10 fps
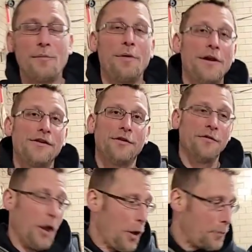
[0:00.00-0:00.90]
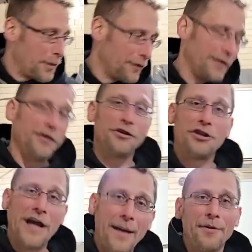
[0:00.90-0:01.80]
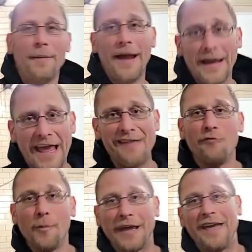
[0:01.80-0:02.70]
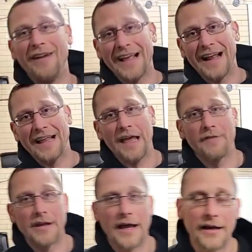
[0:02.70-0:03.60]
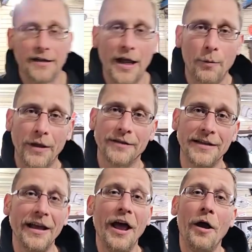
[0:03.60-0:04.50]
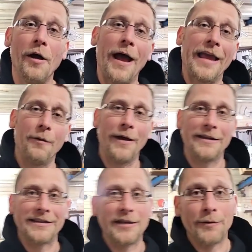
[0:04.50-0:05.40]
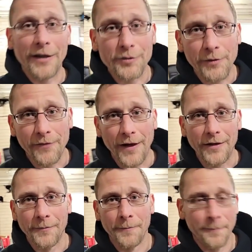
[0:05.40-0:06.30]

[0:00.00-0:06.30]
You can put it in your building, your shop, your man cave, woman cave, any kind of cave. Get out here now. What are you going to see? I can't wait to see what else we find.